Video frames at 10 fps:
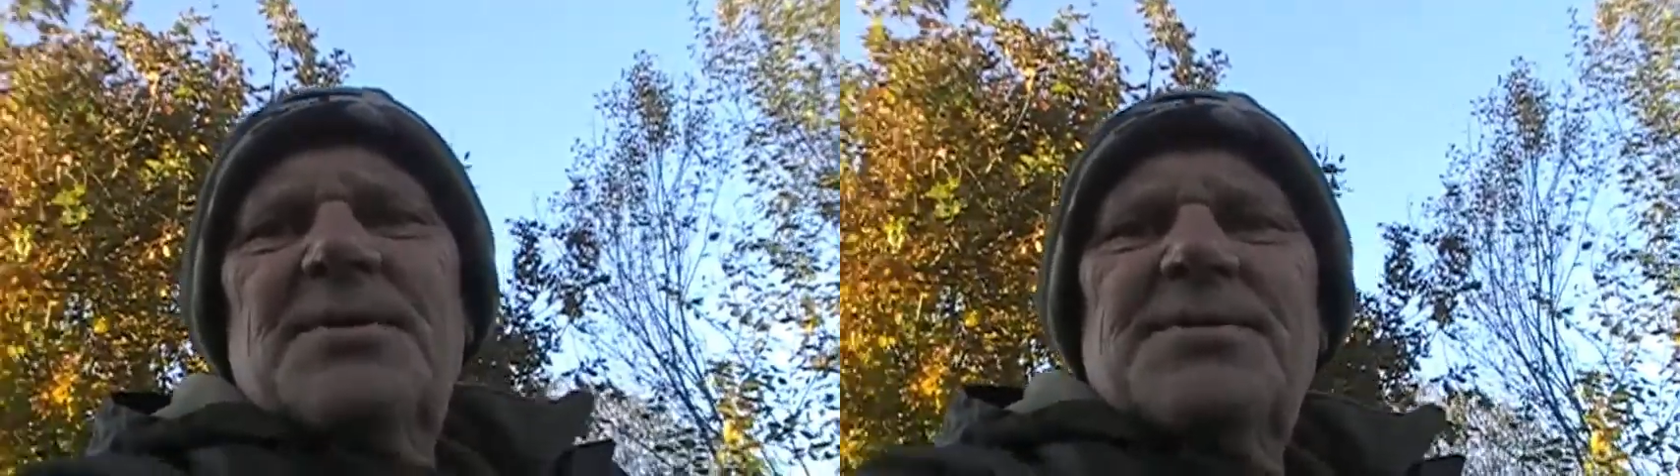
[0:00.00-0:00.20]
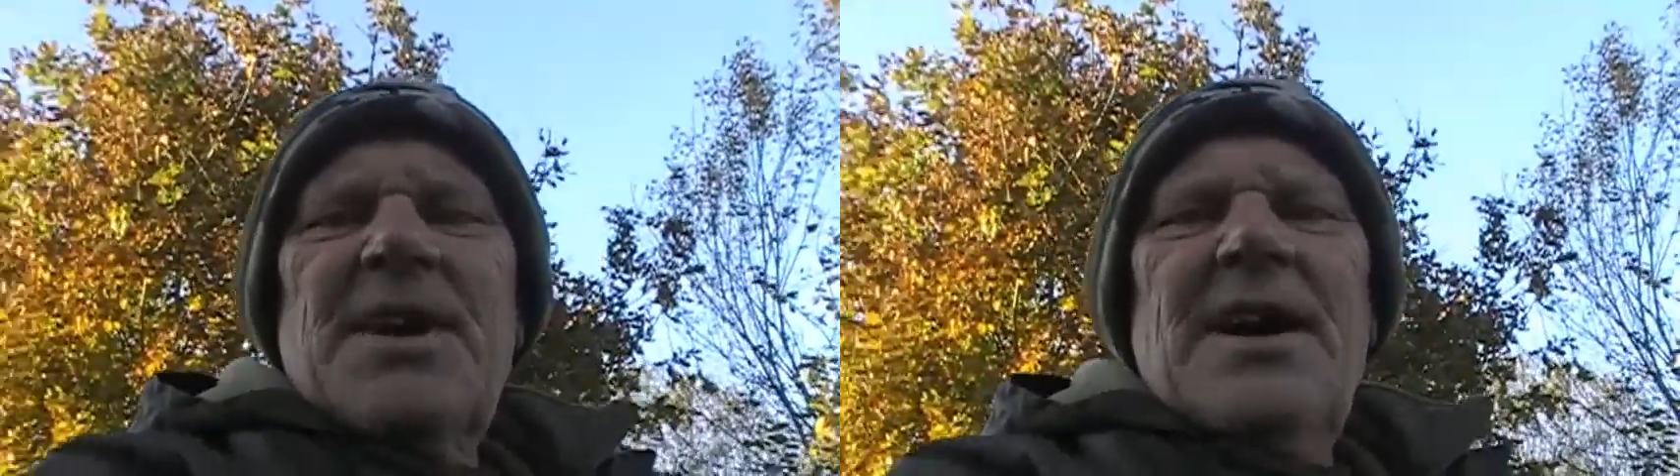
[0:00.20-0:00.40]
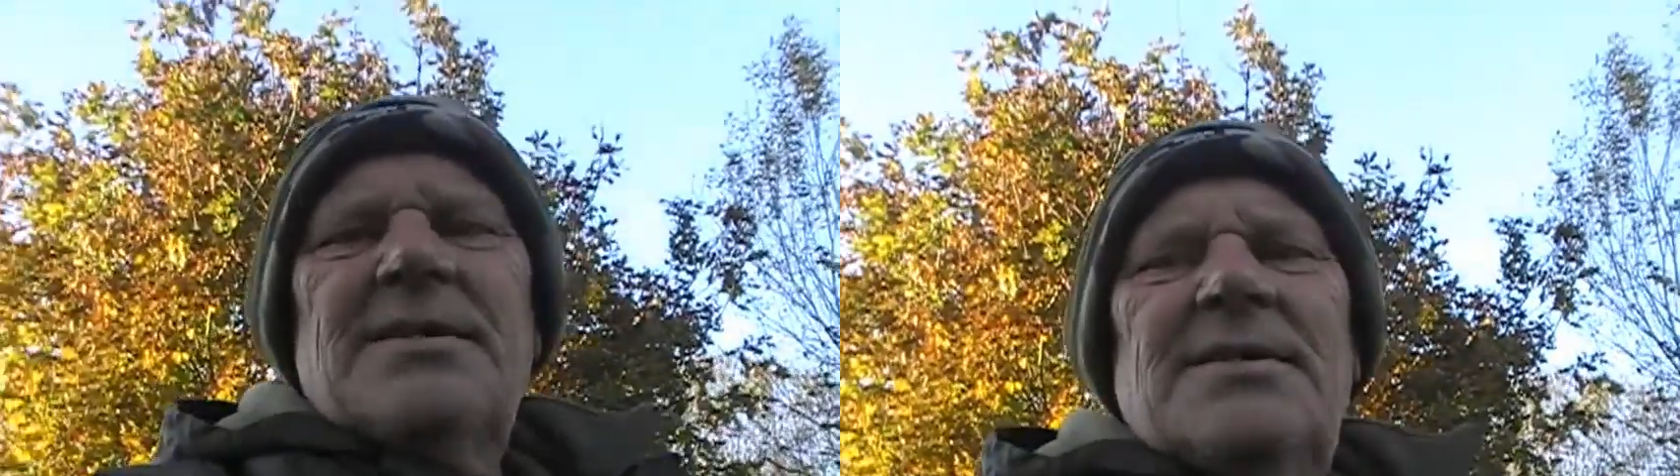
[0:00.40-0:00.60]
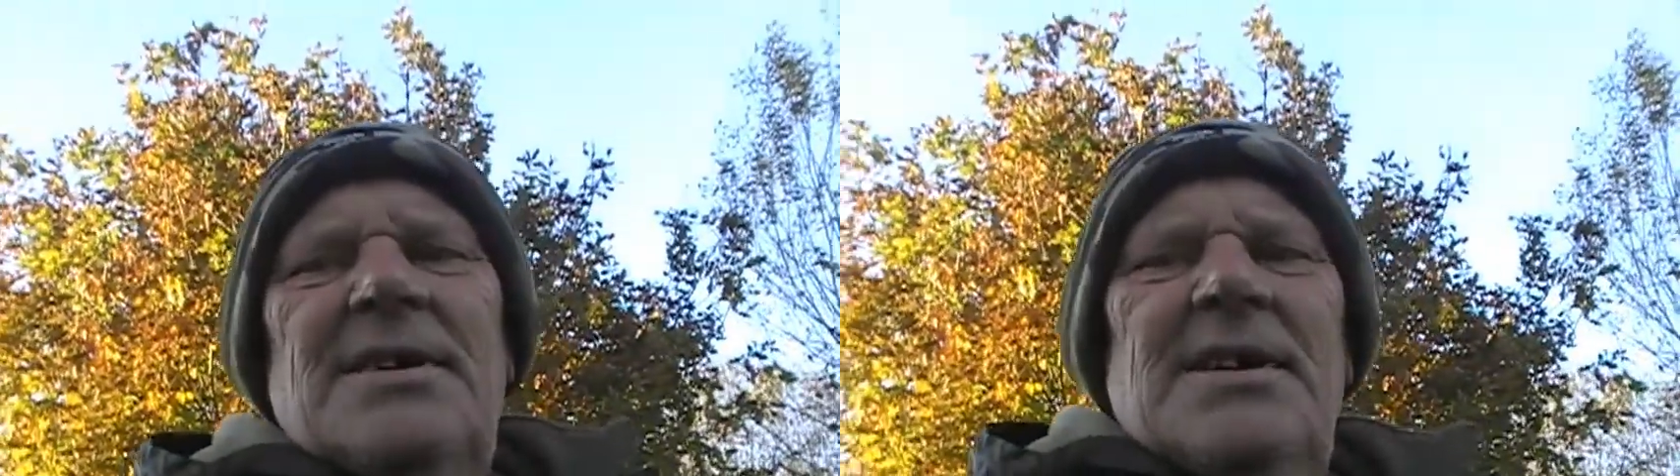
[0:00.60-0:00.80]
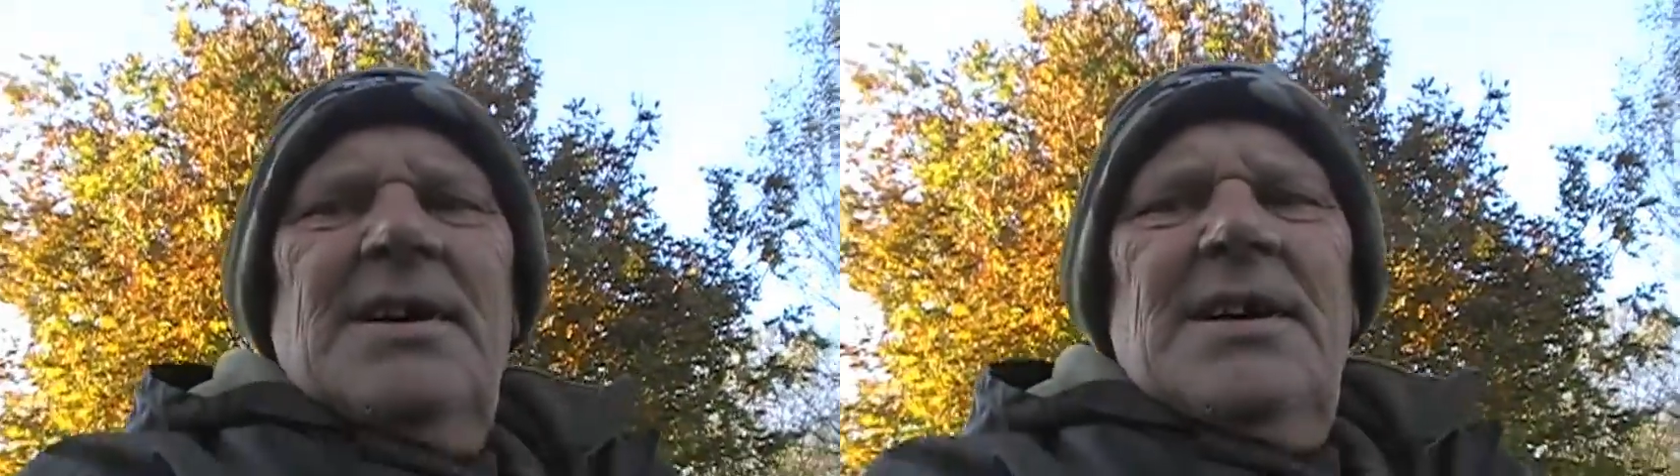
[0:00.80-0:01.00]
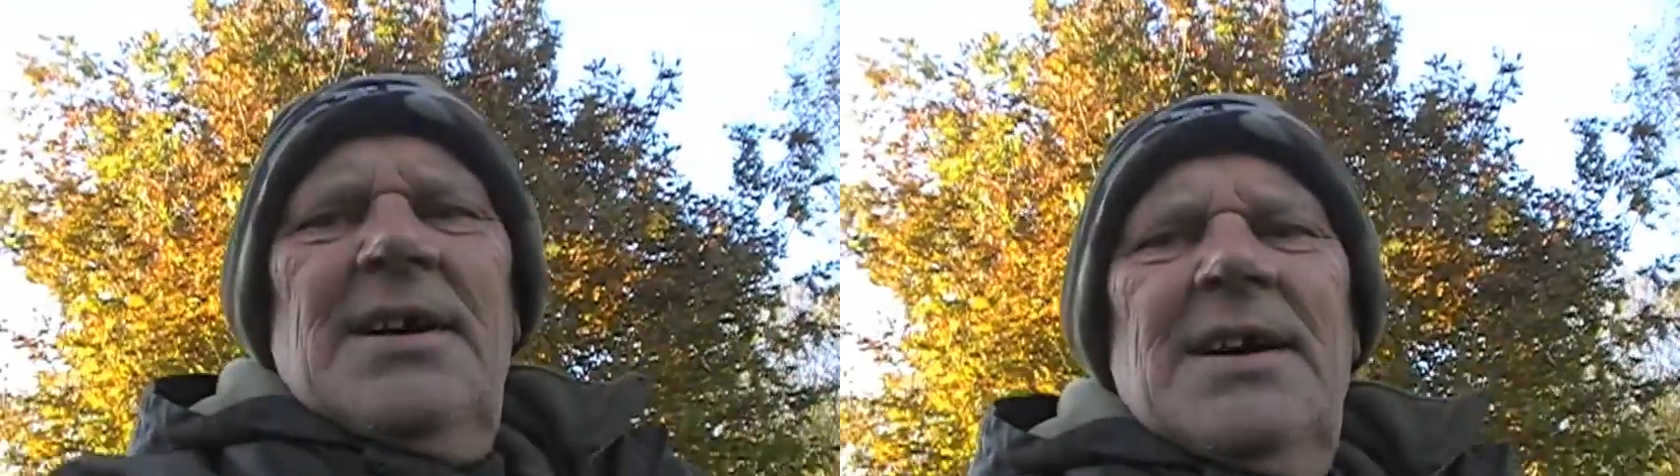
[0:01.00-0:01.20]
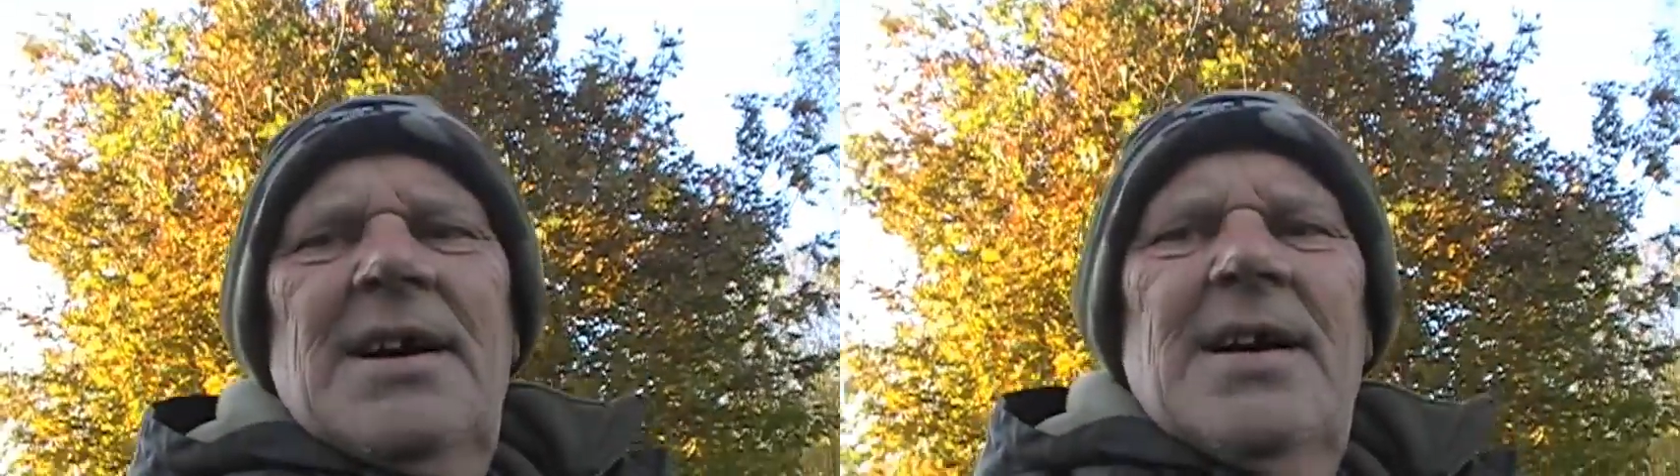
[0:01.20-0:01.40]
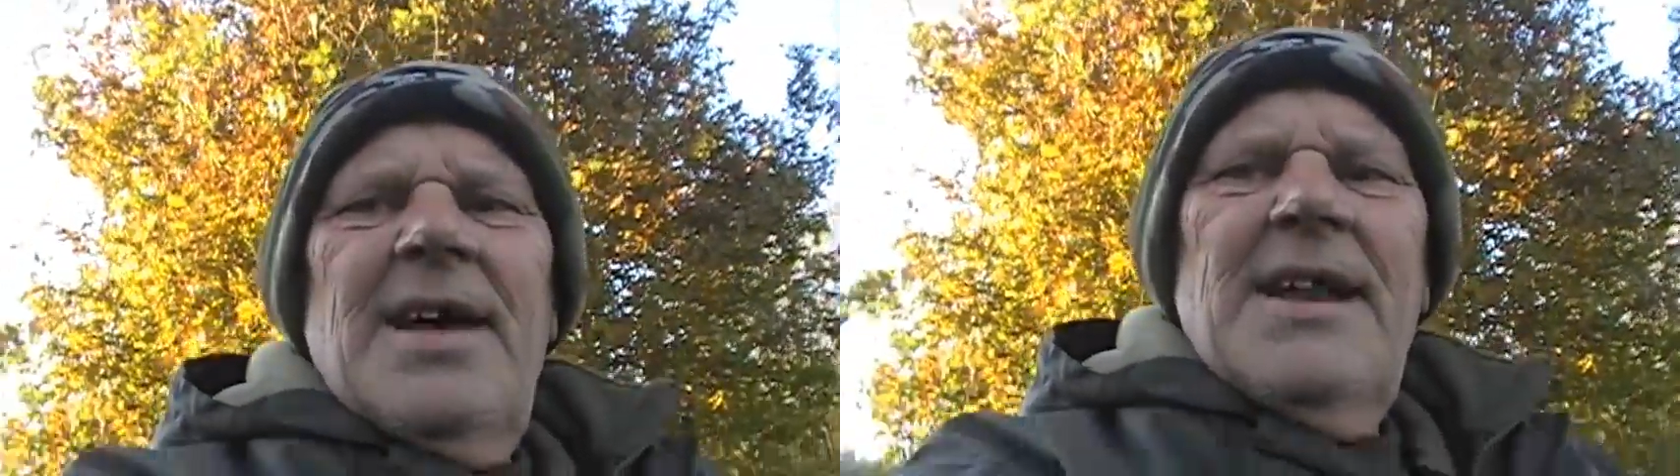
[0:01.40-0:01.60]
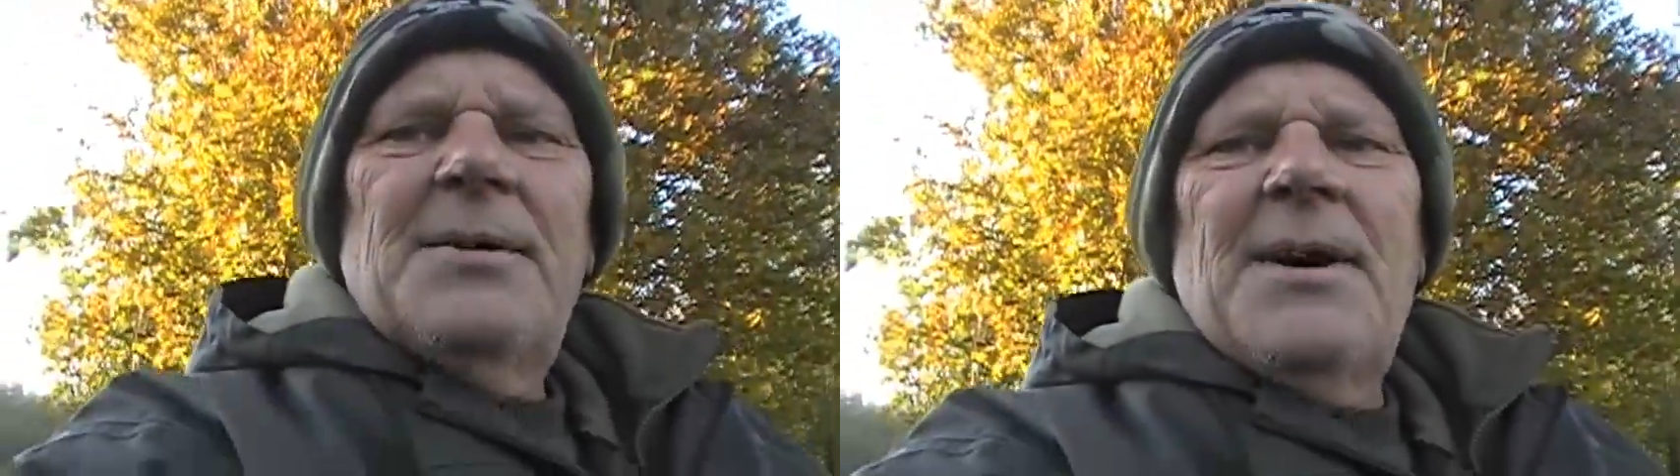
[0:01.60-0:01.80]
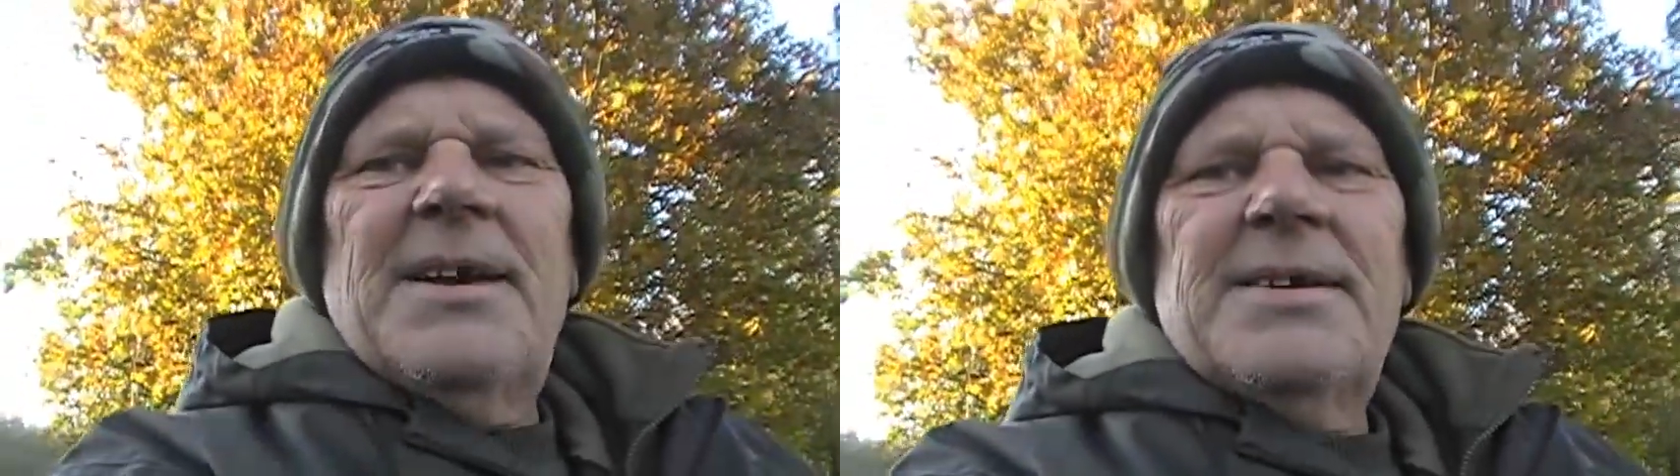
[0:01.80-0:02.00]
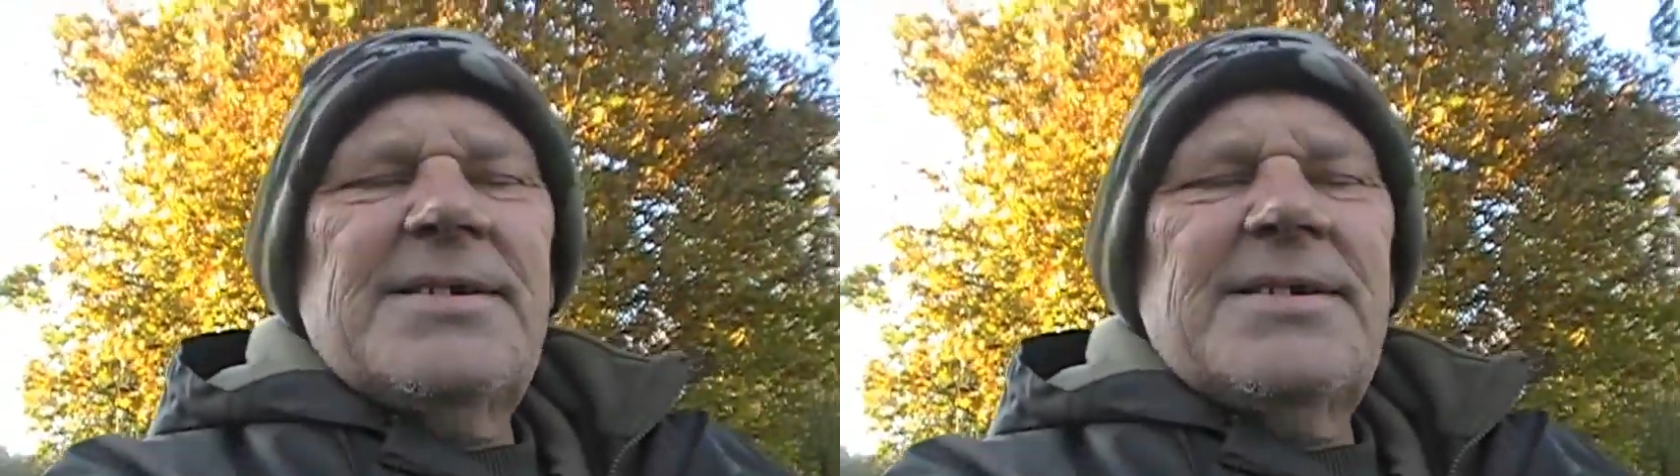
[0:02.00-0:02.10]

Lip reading: So anyway,